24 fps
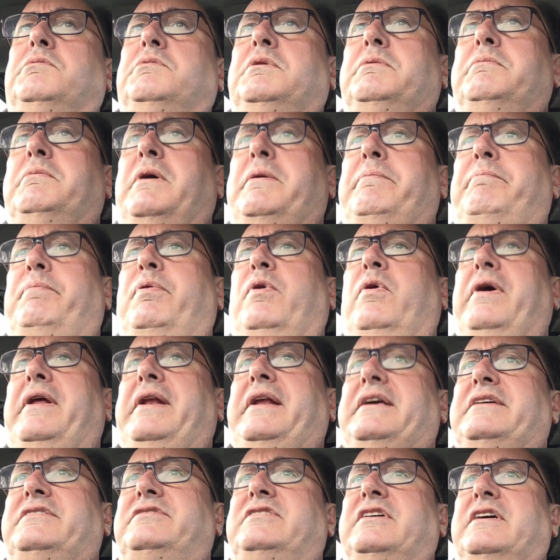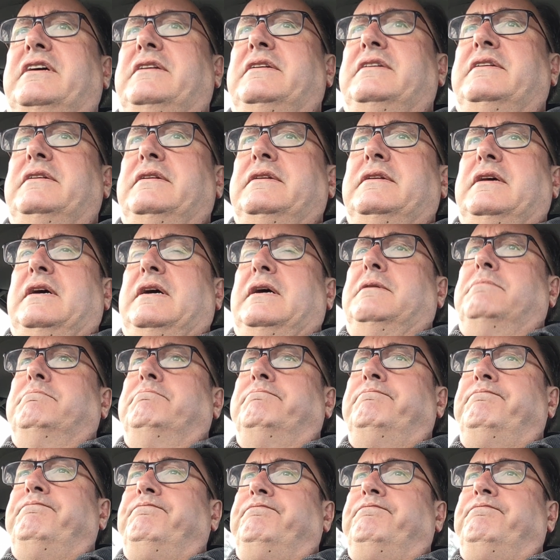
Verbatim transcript: But my point is that um,